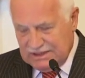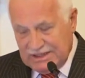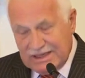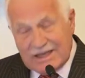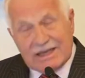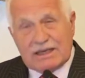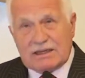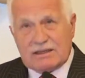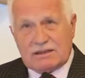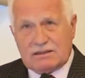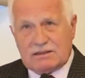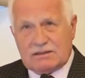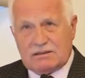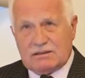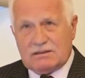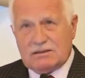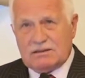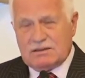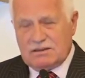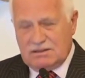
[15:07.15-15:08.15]
again,
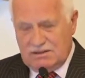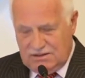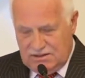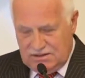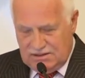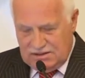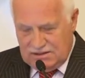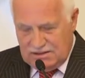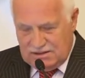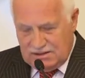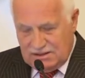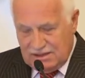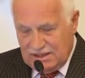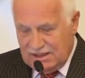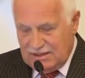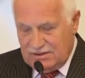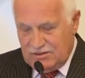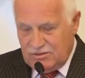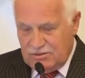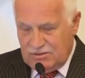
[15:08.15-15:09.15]

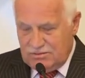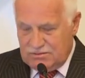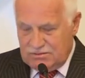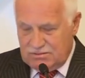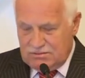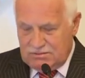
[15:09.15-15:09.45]
now,